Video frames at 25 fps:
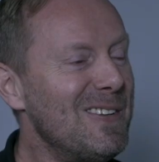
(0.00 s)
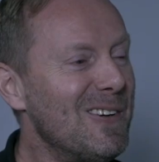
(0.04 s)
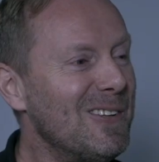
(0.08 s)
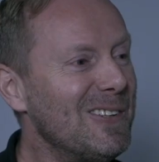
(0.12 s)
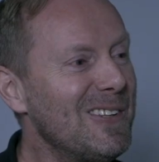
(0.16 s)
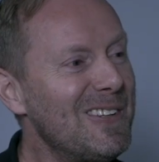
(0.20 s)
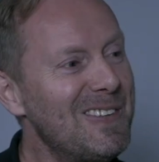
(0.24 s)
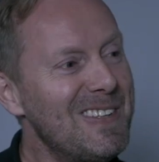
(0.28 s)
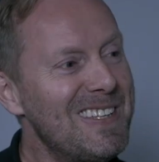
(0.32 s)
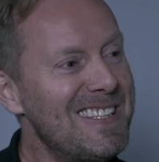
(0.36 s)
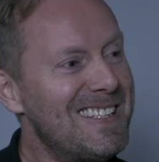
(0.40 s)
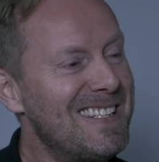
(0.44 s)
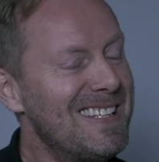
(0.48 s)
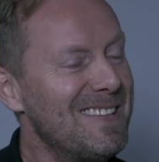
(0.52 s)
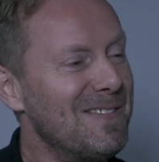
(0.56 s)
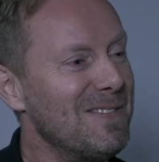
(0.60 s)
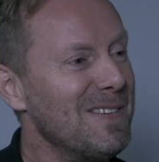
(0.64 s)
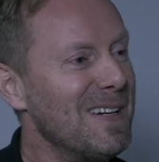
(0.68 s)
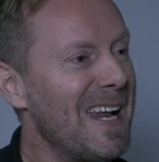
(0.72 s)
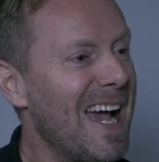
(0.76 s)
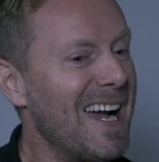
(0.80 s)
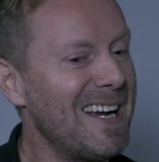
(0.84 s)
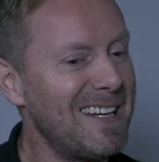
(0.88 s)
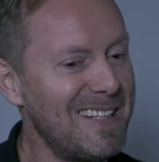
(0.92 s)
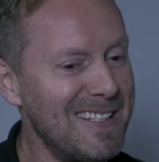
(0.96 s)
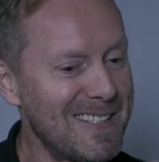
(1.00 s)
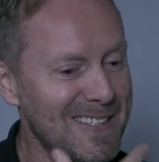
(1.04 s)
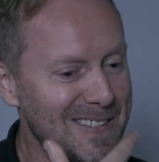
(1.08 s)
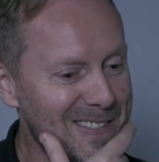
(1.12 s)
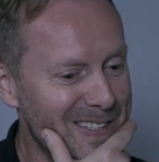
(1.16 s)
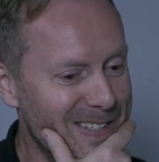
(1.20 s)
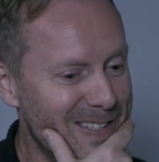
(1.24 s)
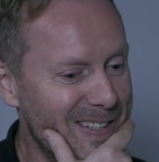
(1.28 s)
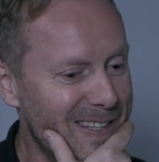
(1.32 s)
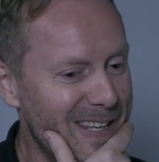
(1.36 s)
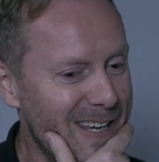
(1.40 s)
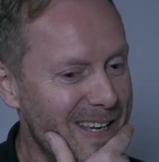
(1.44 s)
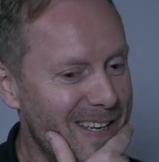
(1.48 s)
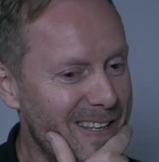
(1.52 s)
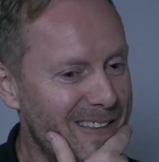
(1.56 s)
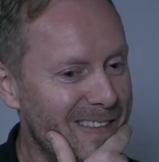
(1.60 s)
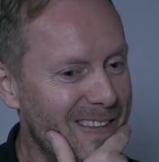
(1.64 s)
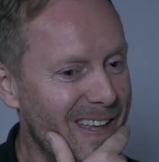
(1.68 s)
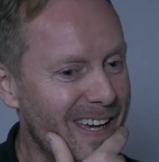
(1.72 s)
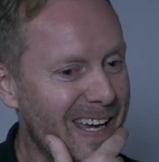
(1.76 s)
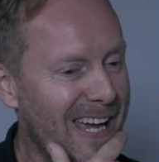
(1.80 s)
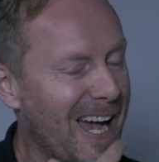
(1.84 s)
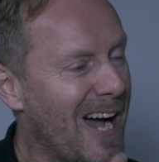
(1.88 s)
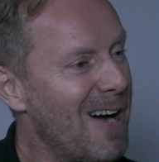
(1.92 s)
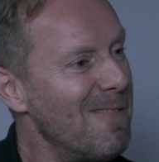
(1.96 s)
all of these different actors, they're,
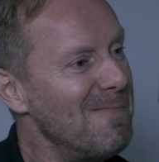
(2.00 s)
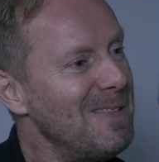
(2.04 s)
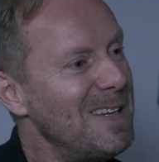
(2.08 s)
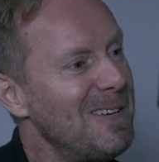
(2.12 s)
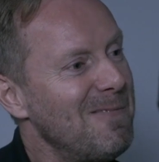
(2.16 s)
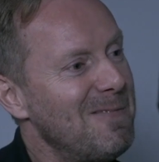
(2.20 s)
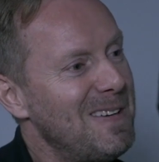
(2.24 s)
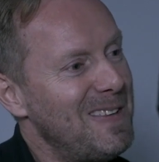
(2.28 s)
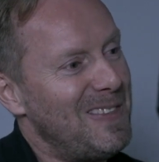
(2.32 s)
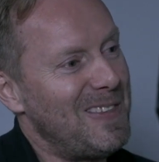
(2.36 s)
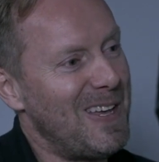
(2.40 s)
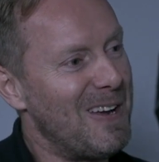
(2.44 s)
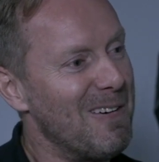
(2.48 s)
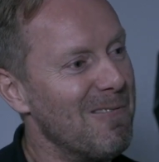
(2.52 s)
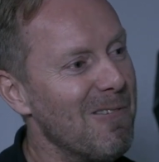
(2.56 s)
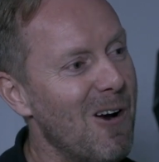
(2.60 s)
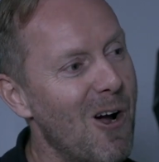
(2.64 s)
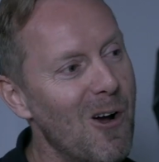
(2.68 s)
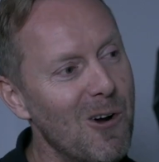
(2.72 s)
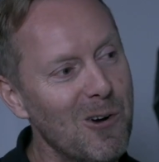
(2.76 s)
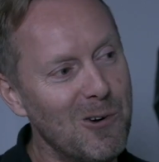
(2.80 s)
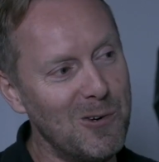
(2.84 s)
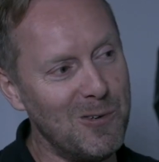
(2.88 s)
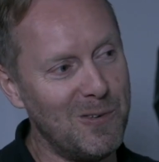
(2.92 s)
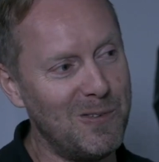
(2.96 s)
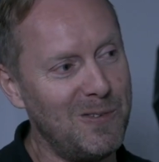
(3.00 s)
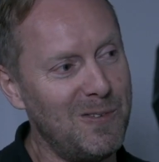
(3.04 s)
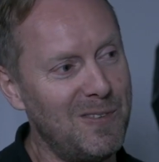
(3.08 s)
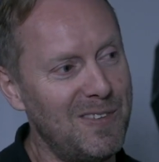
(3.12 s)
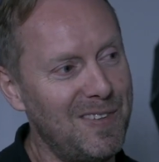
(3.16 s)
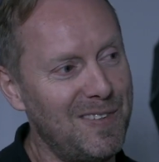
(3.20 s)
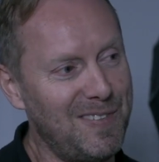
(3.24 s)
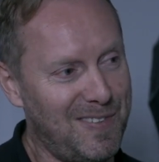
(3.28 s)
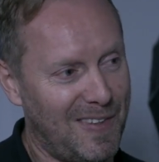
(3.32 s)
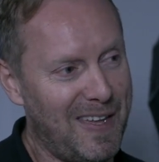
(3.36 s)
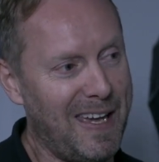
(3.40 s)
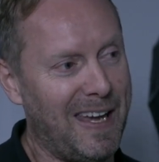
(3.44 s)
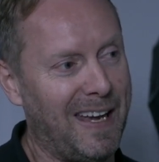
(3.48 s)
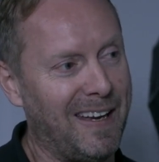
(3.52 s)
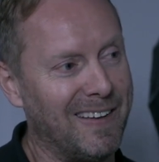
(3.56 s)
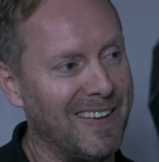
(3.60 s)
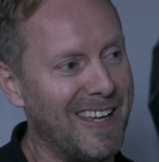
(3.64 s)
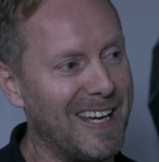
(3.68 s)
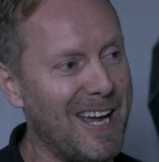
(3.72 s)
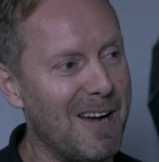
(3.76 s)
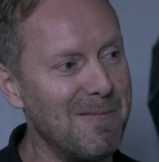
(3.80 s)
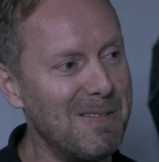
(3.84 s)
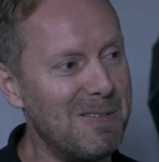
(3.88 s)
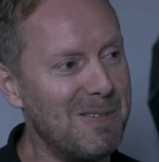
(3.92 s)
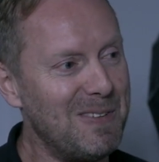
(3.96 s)
they're coming with their own yeah, thing. Yeah. They're
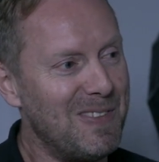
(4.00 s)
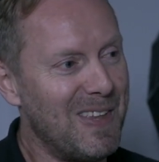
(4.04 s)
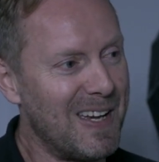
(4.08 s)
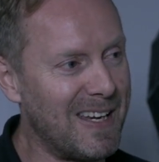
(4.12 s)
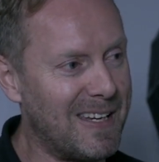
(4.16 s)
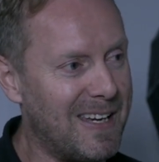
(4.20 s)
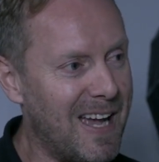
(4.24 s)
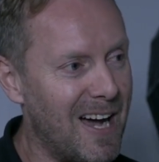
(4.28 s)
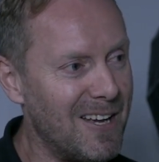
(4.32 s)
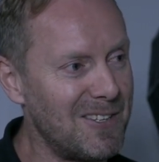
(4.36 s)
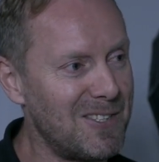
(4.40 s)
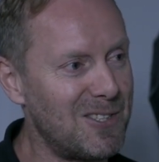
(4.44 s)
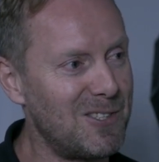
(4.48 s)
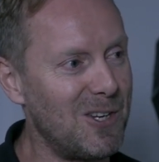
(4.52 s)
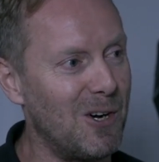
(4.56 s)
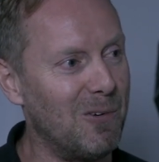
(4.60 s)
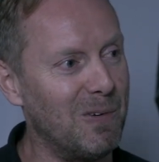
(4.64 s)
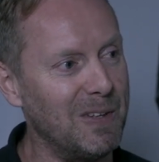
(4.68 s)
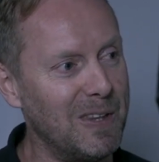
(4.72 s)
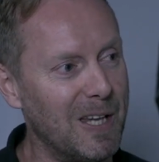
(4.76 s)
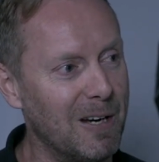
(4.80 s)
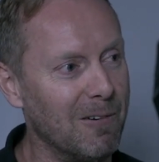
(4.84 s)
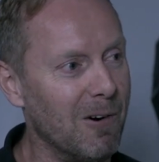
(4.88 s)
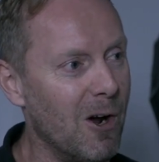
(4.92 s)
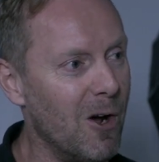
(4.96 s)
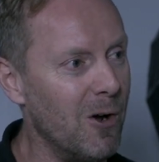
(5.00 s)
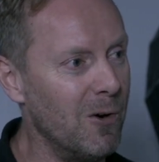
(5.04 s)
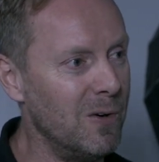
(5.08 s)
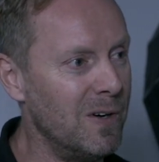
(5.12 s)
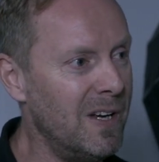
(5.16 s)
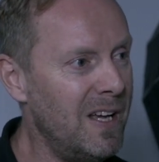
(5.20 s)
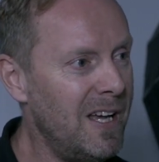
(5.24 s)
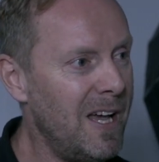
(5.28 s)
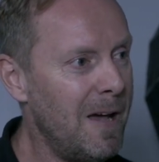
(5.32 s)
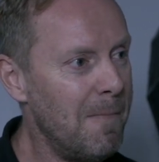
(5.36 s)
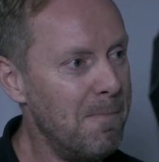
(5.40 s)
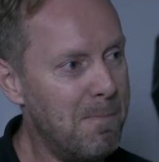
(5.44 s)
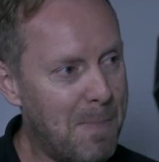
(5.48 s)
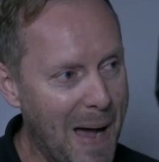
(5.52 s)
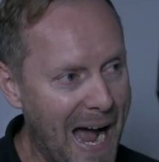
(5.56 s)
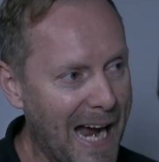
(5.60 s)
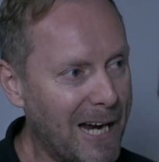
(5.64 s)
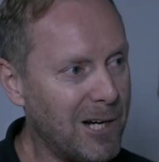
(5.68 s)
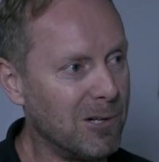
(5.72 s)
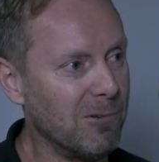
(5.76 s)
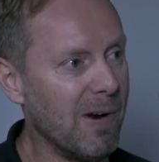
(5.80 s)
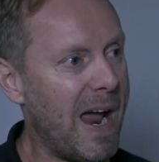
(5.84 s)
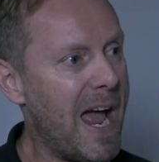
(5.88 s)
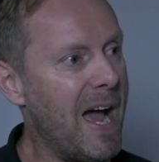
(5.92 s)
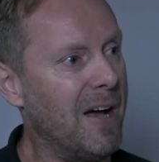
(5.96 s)
coming with their gusto and their own
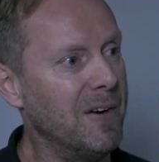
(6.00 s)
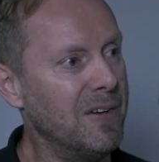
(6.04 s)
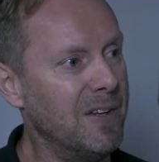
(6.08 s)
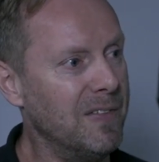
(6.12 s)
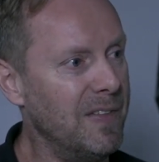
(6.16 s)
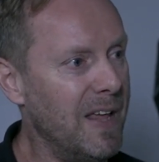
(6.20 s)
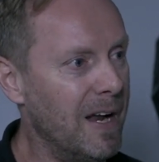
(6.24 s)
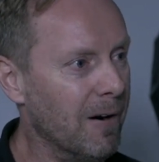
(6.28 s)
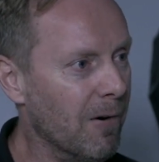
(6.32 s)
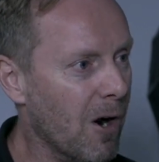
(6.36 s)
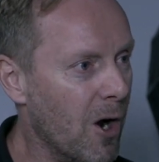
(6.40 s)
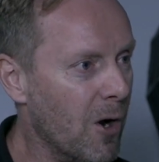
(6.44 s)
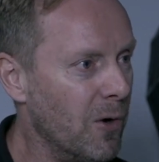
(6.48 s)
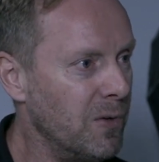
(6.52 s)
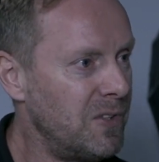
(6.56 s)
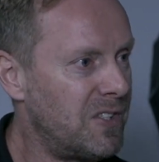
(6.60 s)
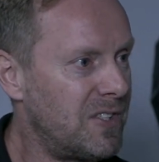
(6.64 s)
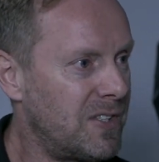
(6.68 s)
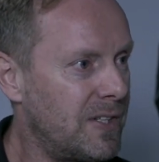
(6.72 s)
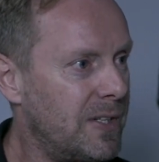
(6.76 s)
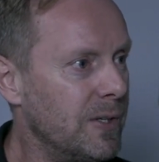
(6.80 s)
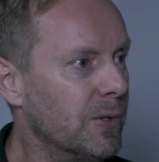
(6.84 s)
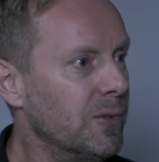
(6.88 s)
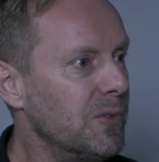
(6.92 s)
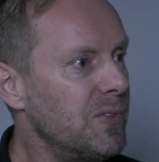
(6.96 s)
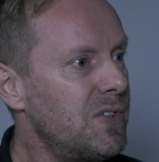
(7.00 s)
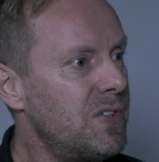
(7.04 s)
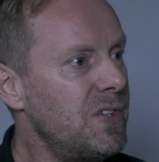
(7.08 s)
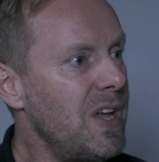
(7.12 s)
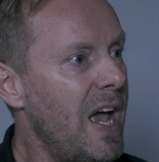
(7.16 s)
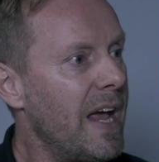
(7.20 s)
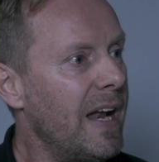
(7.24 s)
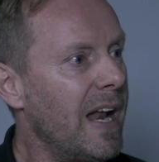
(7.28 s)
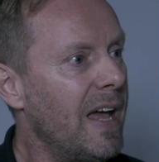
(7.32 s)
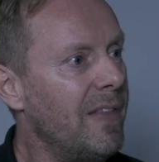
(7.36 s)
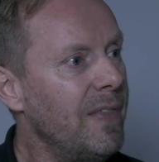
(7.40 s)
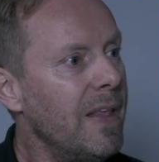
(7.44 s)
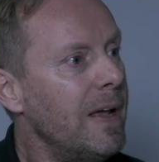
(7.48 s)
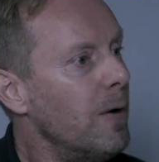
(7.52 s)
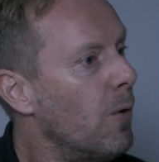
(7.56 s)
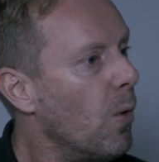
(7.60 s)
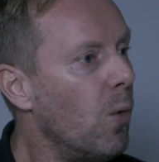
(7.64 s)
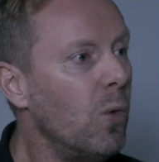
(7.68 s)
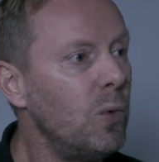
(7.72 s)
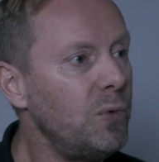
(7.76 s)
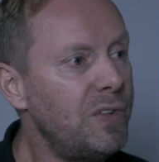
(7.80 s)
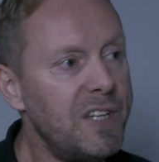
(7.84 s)
background and their own skill set, and they're all